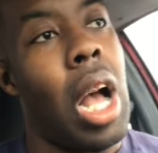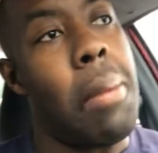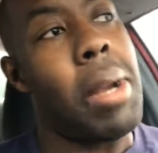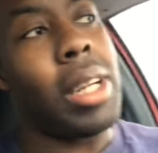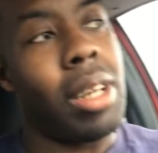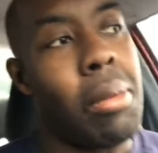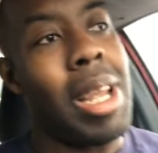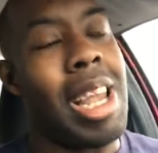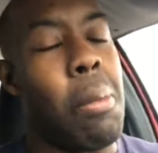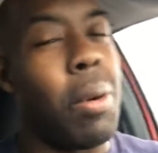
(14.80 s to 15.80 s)
I'm actually
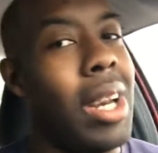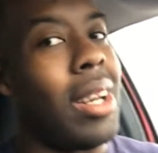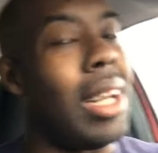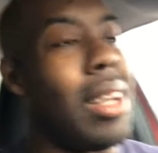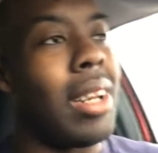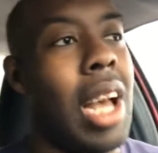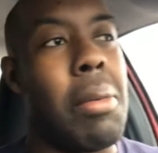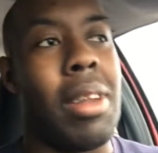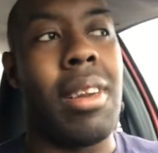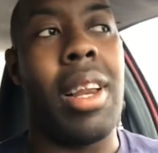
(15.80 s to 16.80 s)
making pretty decent
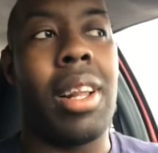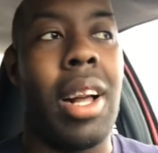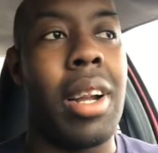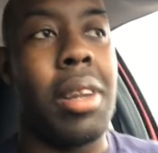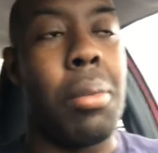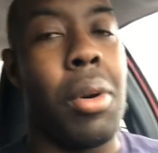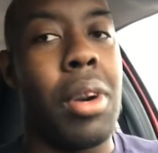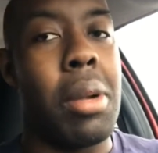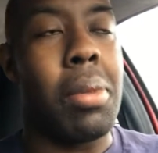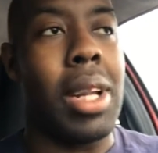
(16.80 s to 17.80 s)
time. It's 9 o'clock in the
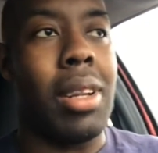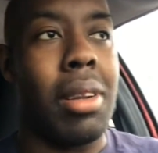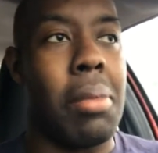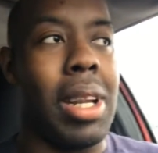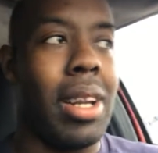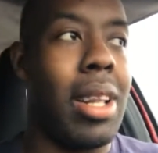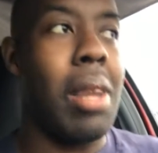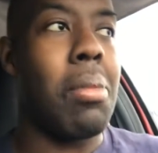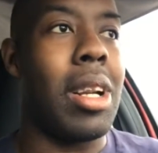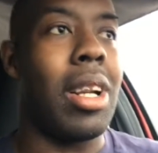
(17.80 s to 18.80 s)
morning, but that doesn't mean
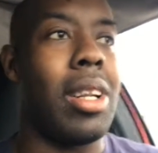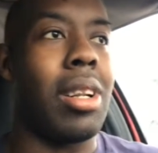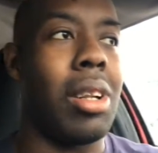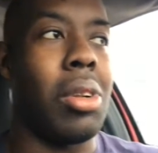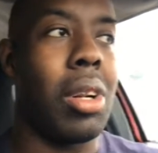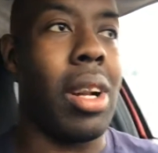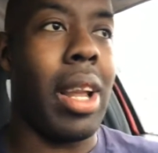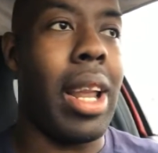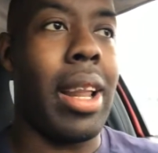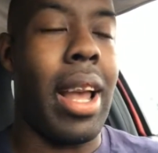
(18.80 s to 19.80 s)
anything because
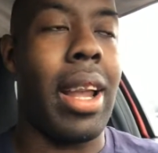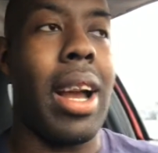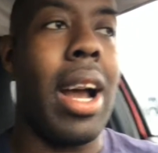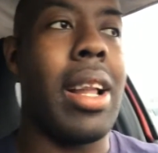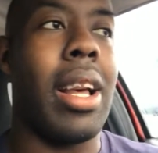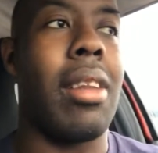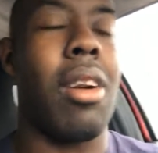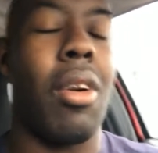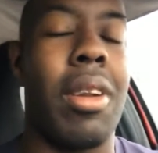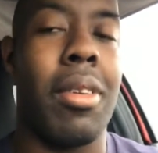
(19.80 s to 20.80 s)
usually that guy that's
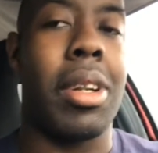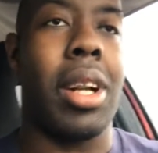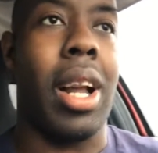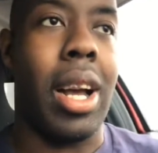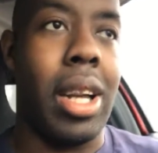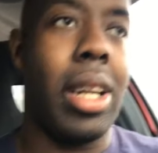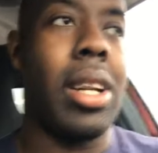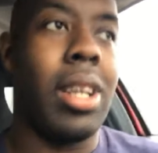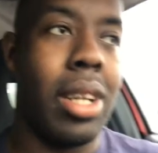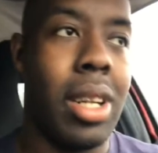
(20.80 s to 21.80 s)
always first in line
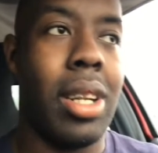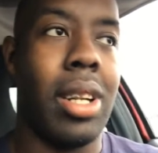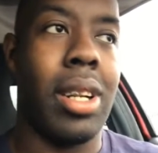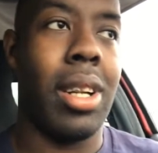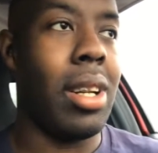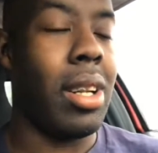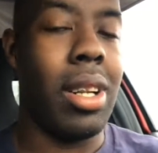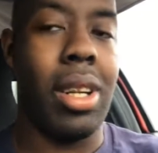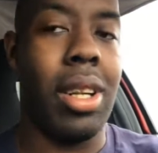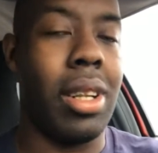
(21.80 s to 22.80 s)

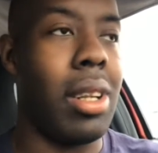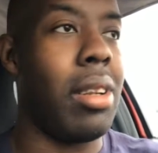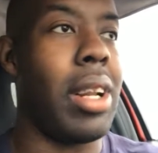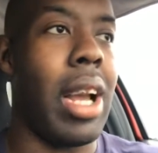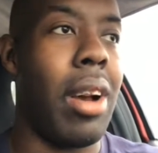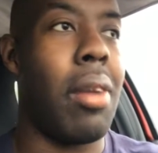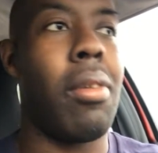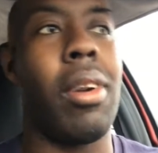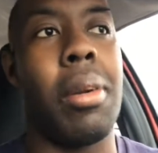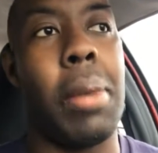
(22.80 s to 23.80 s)
is usually out
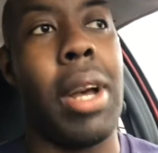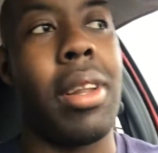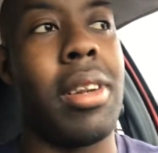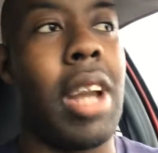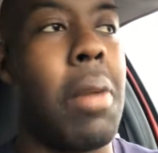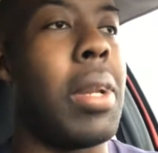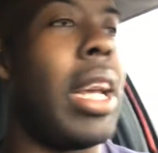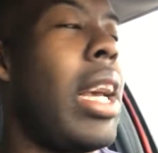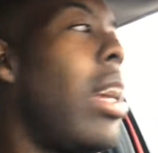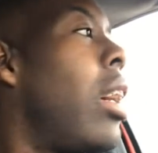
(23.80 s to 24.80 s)
and about this time of
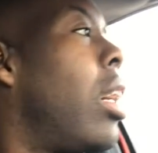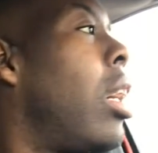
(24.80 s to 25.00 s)
day.